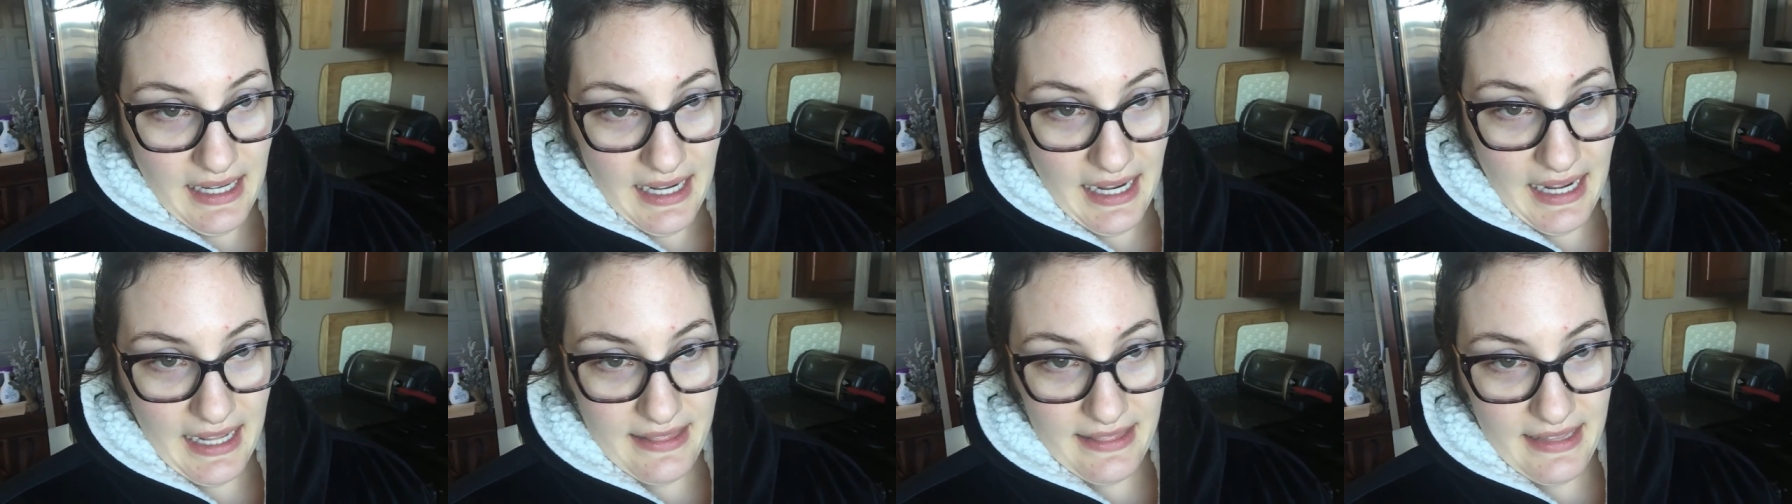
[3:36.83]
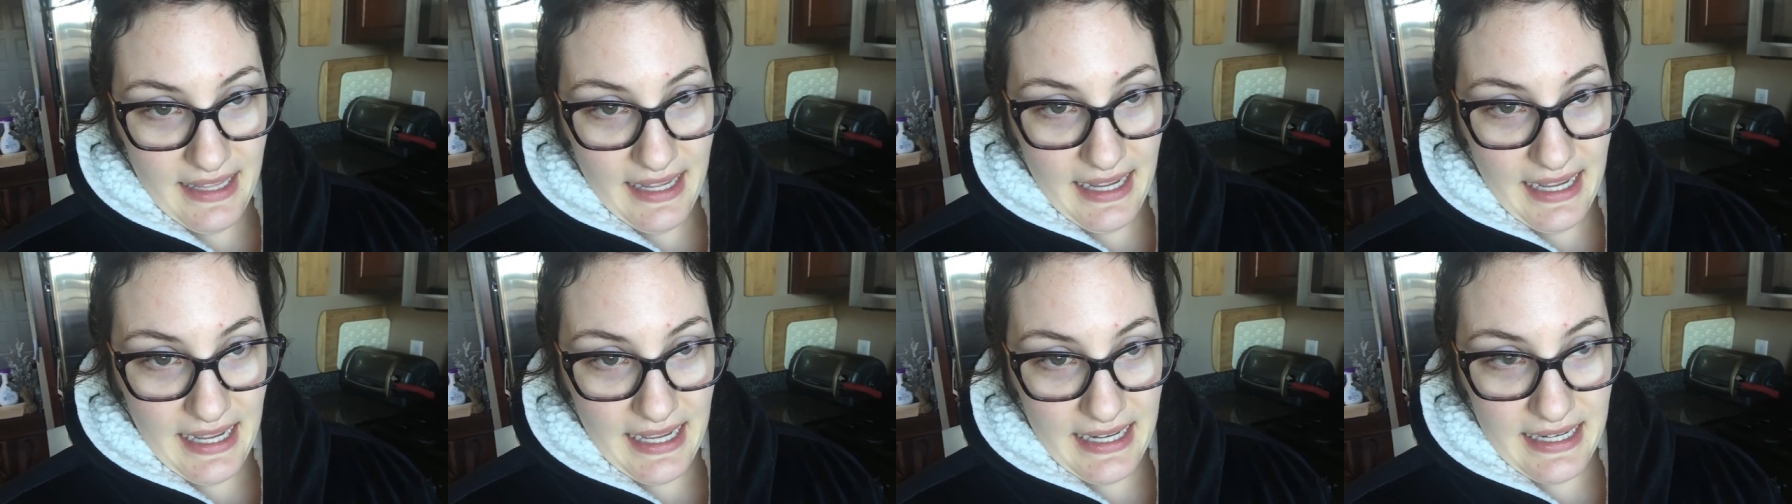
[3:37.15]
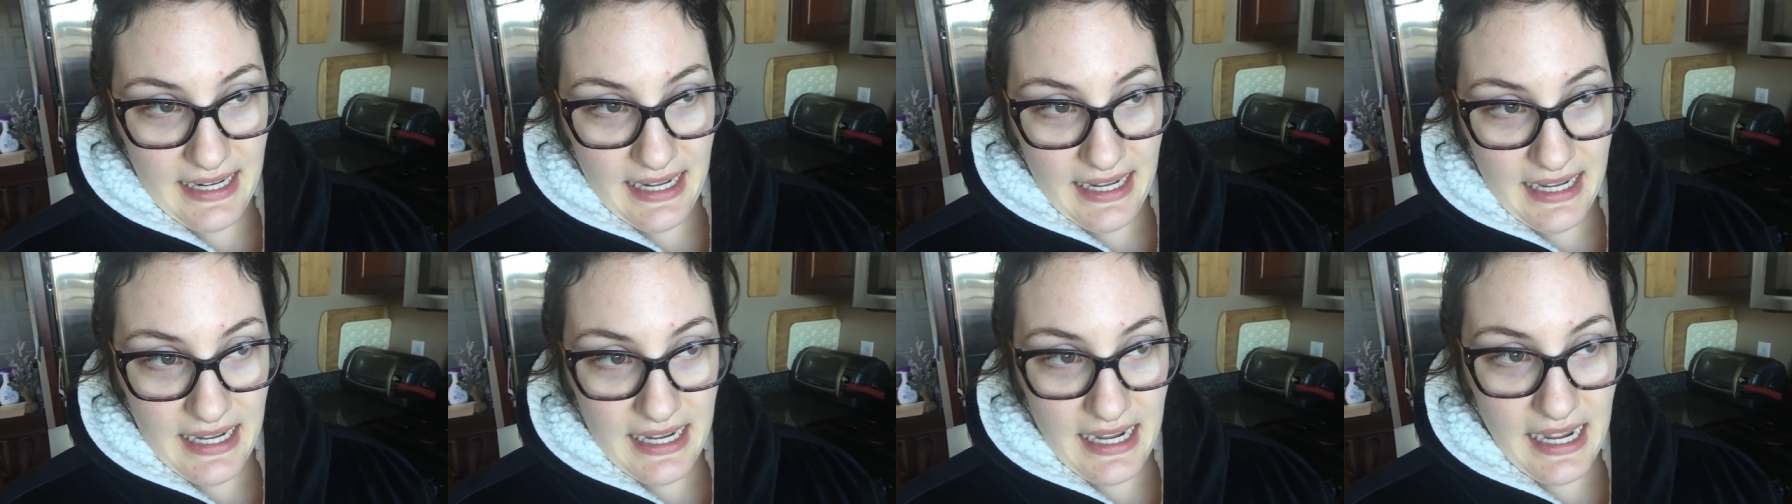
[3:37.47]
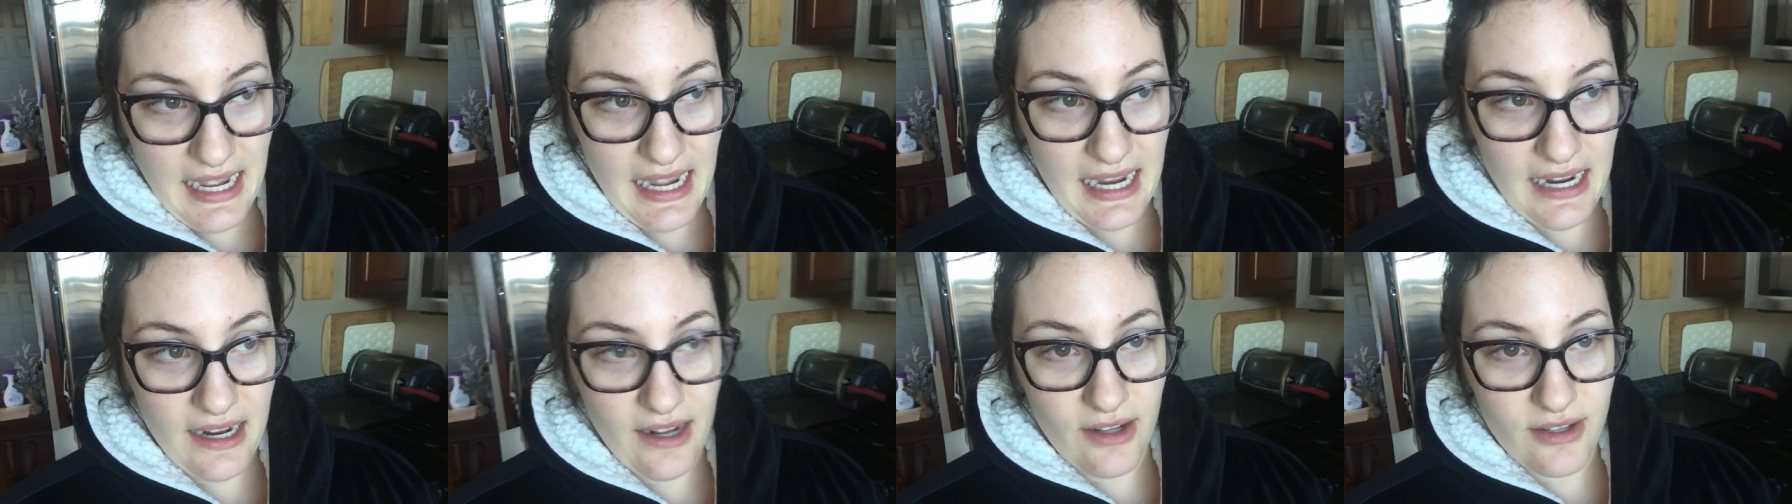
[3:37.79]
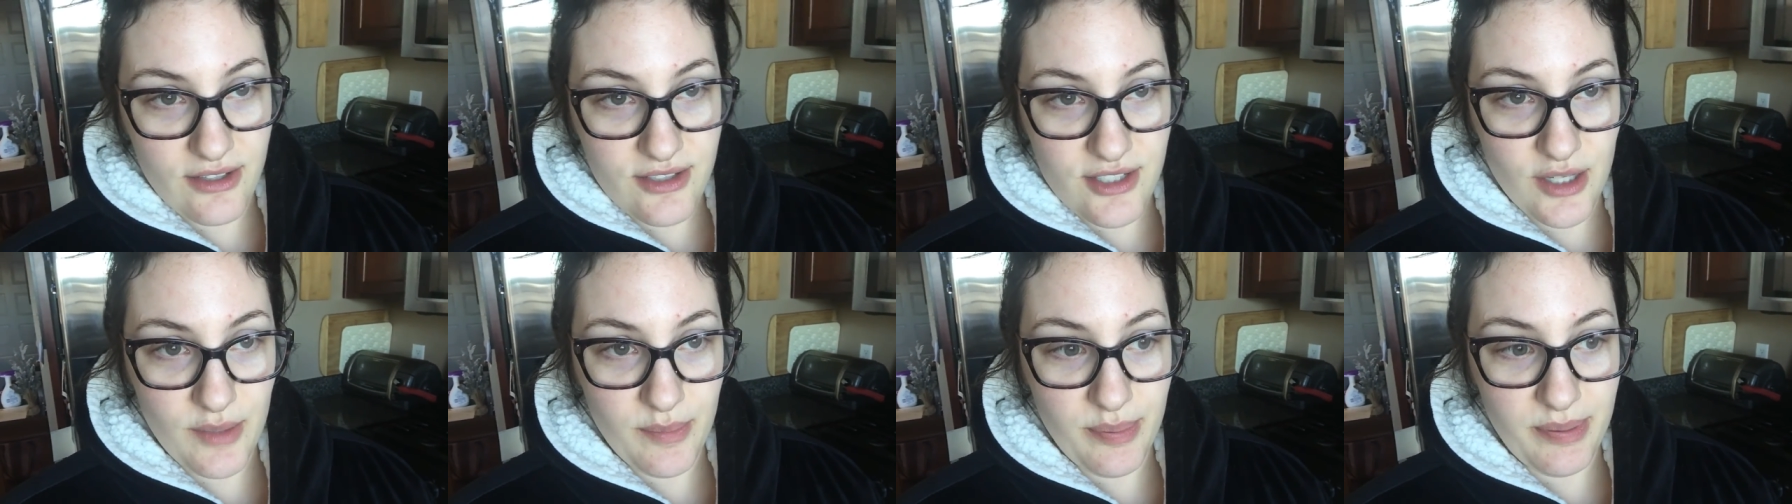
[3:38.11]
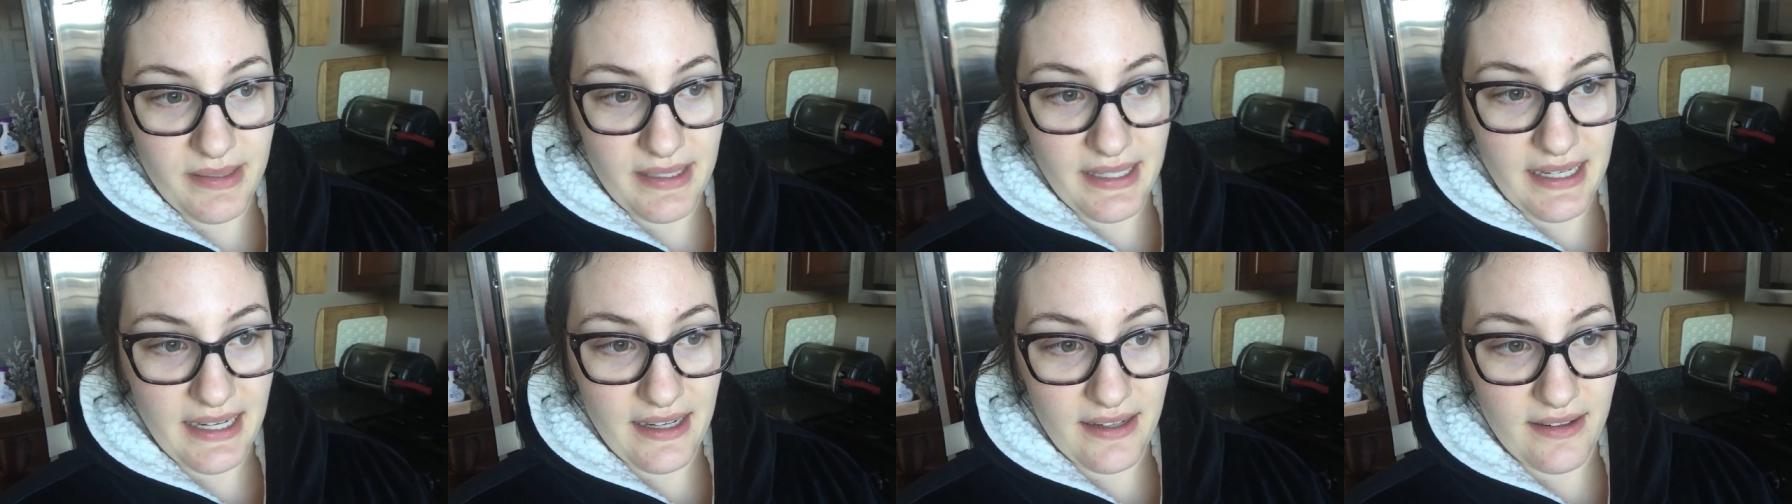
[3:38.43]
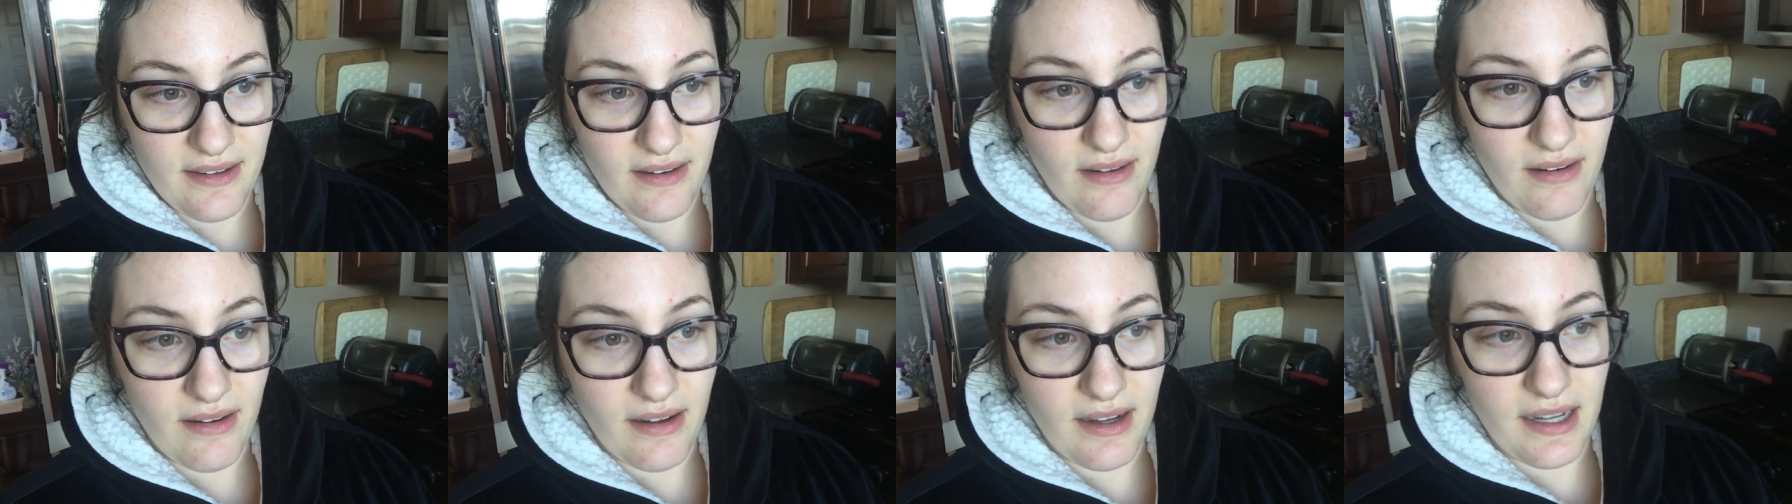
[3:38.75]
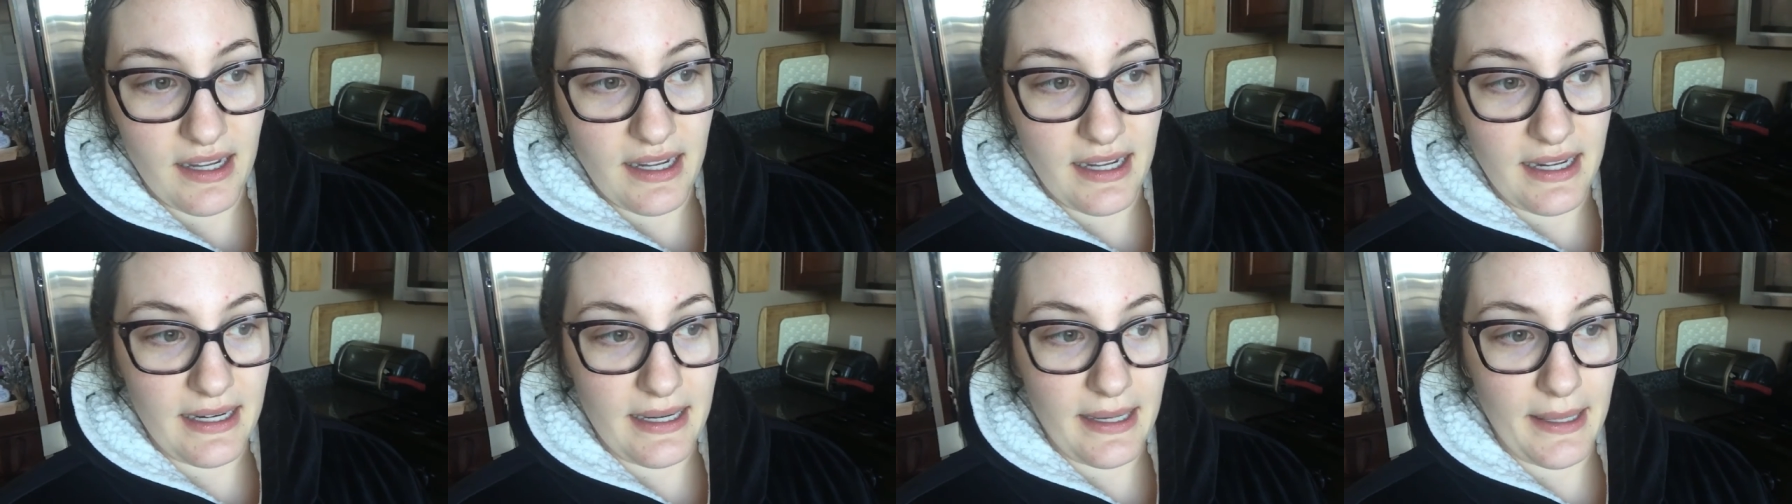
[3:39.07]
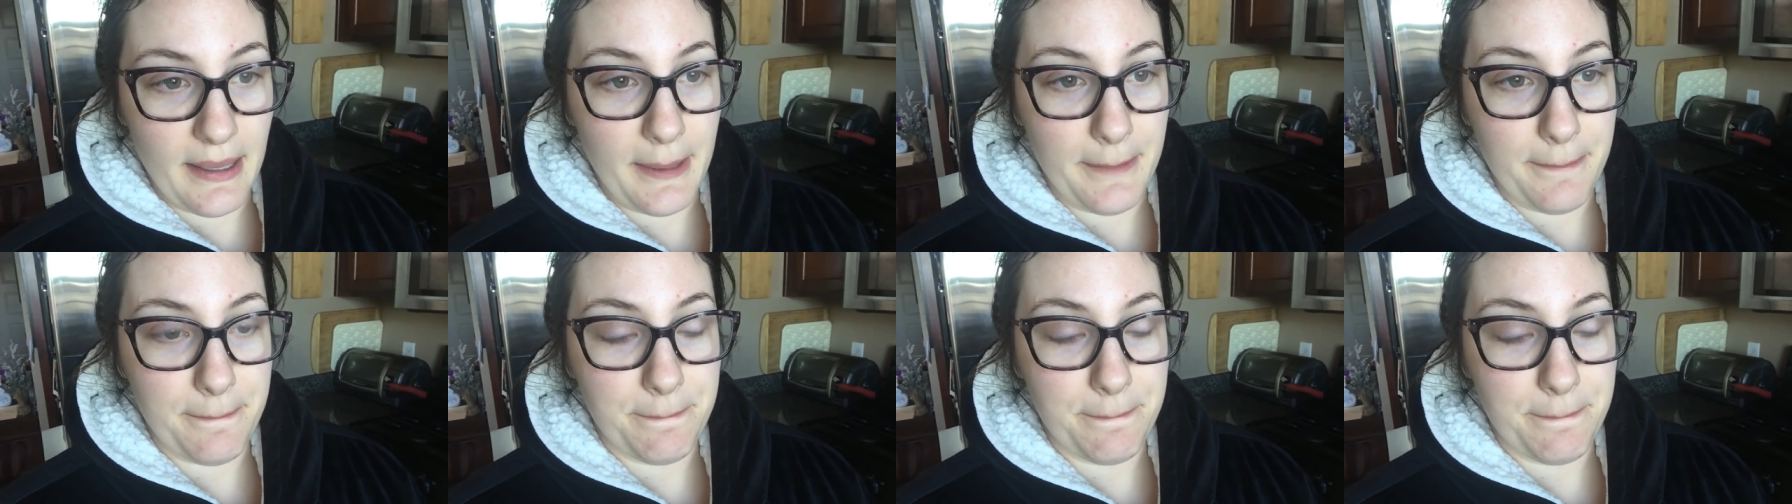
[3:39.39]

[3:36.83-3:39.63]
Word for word: and then I also plan on